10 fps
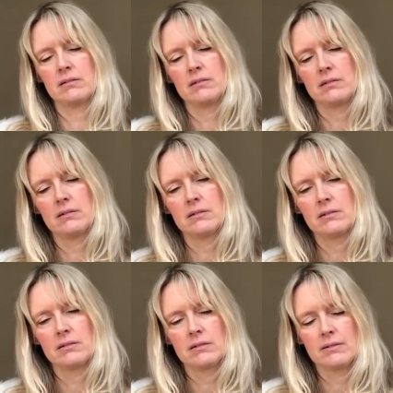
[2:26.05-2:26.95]

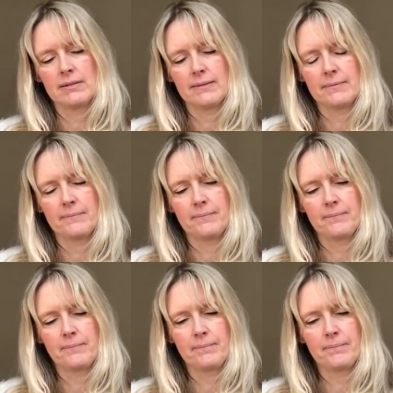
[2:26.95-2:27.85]

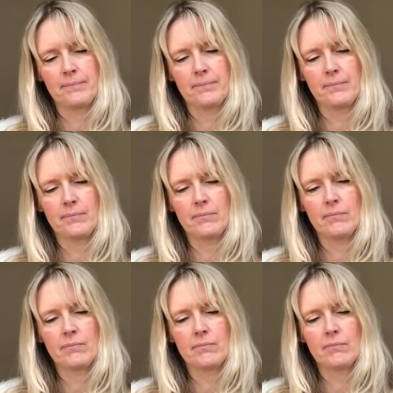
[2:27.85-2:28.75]

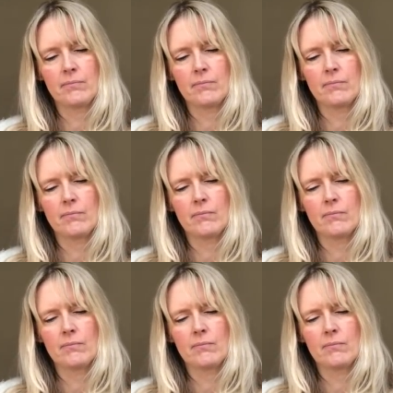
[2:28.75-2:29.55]
Nobody speaks.